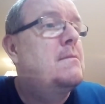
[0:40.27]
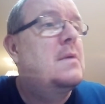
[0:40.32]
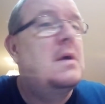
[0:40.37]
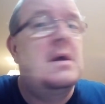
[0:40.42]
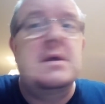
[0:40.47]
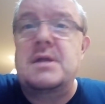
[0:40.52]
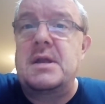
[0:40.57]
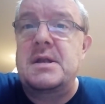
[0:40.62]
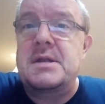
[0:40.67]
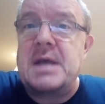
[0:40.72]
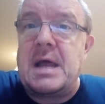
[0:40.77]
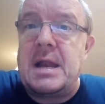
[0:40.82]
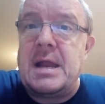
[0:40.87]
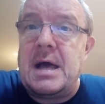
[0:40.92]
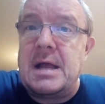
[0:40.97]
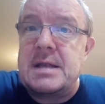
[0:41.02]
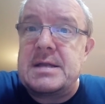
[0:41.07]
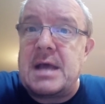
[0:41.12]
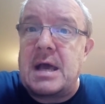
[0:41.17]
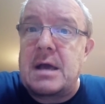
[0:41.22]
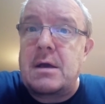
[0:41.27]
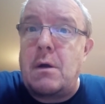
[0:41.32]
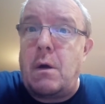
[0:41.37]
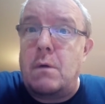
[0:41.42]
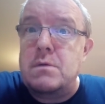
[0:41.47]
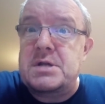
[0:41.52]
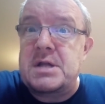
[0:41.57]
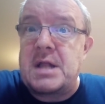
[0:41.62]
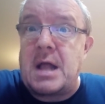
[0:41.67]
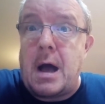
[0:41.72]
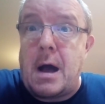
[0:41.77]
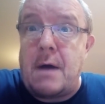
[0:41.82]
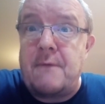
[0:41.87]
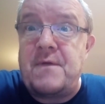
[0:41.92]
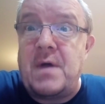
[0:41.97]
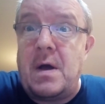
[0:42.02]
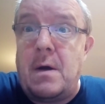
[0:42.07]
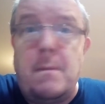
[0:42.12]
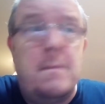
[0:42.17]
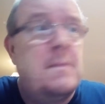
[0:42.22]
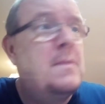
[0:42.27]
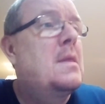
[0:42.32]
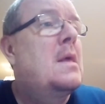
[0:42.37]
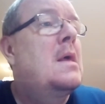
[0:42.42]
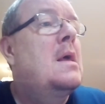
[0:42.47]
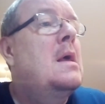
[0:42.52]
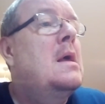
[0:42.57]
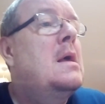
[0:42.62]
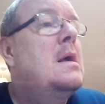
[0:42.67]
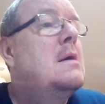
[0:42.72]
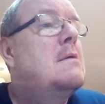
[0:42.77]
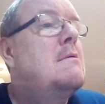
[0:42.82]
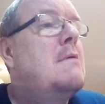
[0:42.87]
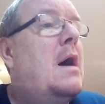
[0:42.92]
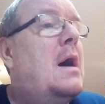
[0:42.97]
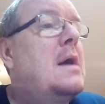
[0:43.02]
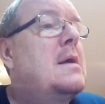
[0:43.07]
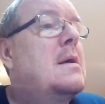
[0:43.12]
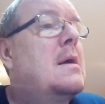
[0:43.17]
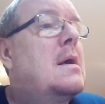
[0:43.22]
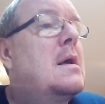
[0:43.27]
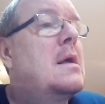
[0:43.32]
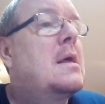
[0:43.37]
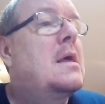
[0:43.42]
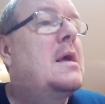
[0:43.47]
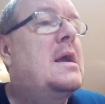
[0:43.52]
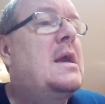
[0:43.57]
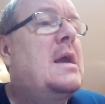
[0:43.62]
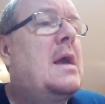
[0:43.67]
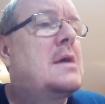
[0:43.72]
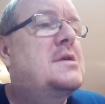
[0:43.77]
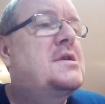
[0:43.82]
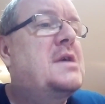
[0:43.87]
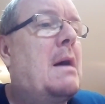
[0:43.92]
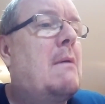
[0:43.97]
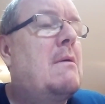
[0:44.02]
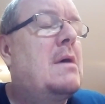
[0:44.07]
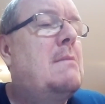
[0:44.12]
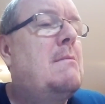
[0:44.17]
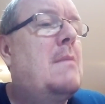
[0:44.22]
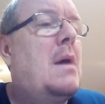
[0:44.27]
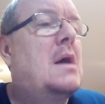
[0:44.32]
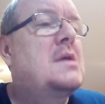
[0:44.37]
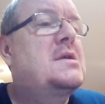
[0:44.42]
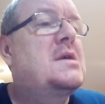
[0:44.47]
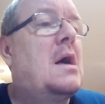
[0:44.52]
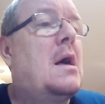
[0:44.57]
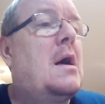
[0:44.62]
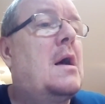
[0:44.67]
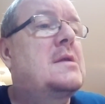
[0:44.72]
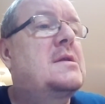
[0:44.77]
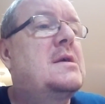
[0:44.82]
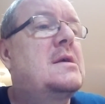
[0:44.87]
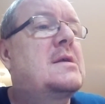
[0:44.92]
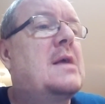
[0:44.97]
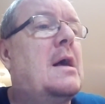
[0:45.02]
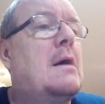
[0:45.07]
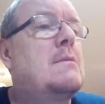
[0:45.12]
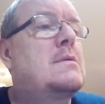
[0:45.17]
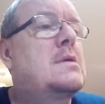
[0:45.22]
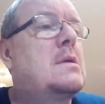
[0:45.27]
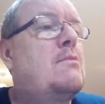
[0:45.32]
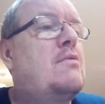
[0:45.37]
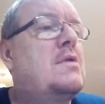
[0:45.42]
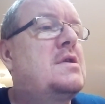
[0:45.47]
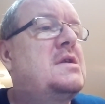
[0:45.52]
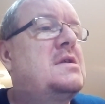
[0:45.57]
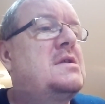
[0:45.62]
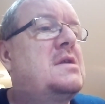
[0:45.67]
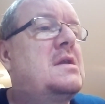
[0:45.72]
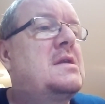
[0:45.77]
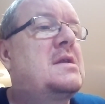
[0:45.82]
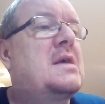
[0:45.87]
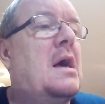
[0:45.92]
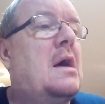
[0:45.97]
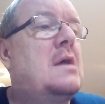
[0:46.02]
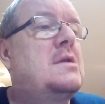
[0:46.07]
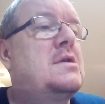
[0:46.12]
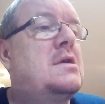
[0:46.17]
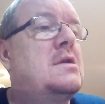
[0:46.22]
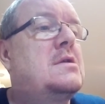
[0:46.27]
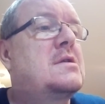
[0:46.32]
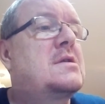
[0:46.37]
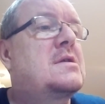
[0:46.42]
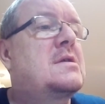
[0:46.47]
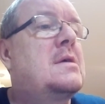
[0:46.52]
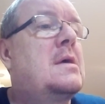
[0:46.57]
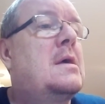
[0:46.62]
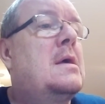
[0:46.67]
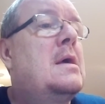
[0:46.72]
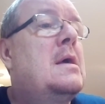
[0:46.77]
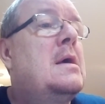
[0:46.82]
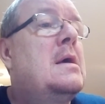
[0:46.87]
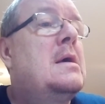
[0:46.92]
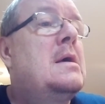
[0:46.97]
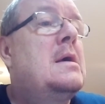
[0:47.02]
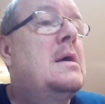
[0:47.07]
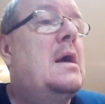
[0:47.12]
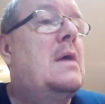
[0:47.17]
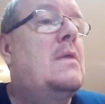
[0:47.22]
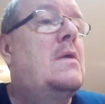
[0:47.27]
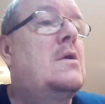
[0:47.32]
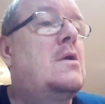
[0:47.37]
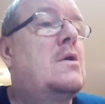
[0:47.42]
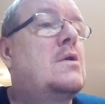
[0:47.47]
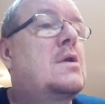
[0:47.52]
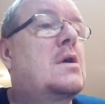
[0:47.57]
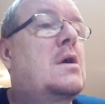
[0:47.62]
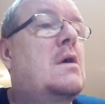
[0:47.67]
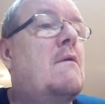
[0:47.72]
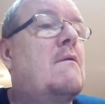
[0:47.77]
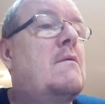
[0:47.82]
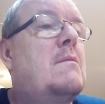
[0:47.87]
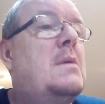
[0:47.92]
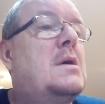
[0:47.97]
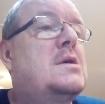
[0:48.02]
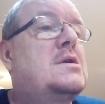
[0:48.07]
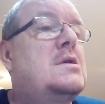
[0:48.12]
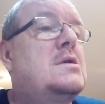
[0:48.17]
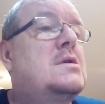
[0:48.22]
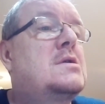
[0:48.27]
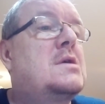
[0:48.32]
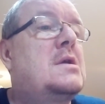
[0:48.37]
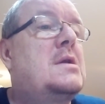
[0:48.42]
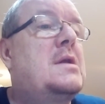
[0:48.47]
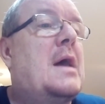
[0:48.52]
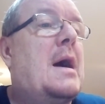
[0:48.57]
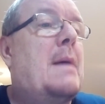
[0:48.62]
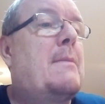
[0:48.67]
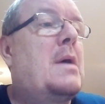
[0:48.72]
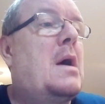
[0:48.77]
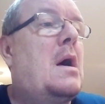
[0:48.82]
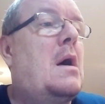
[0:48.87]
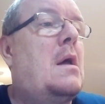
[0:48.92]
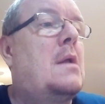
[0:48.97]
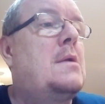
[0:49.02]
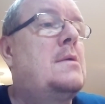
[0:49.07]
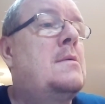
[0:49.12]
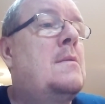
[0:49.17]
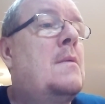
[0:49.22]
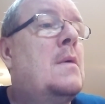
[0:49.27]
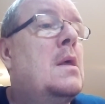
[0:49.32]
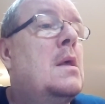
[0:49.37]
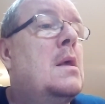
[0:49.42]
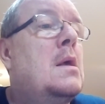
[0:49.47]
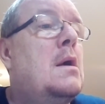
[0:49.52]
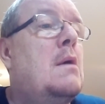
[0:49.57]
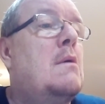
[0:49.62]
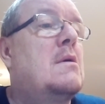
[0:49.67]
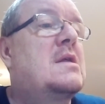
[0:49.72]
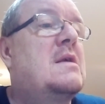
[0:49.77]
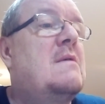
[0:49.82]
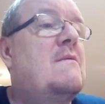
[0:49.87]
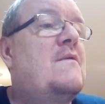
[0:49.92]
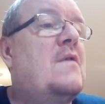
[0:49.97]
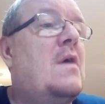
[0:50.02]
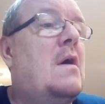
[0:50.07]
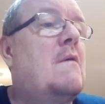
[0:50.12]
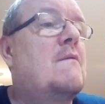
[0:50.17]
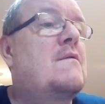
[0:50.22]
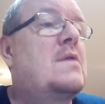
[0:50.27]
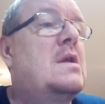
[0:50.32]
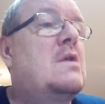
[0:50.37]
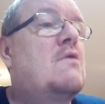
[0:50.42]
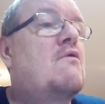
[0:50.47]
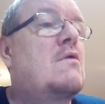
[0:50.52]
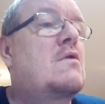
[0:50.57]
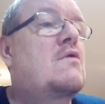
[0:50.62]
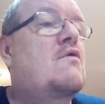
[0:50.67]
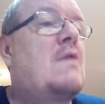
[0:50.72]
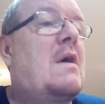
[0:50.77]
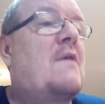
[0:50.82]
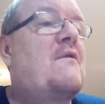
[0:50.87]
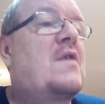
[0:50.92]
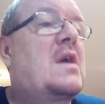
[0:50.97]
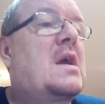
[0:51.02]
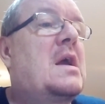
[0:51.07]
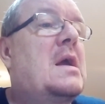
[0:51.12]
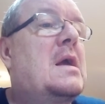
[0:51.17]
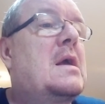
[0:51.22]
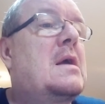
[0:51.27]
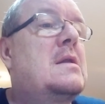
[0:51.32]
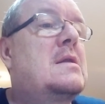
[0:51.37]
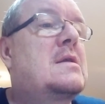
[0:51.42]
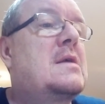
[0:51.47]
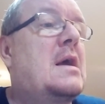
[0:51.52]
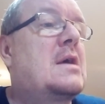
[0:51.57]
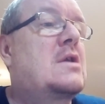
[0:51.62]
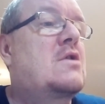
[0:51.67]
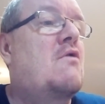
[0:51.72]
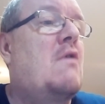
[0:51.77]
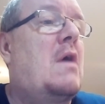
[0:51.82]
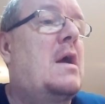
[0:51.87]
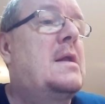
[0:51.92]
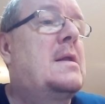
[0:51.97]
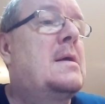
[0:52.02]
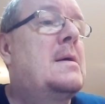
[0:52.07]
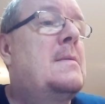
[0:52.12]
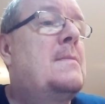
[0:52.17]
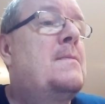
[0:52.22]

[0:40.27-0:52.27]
It's a 10 out of 10 gold star film. Right, Lee, a Shaolin martial artist, helps the British intelligence in an undercover mission to nab Han, who is involved in drug trafficking and sex trade.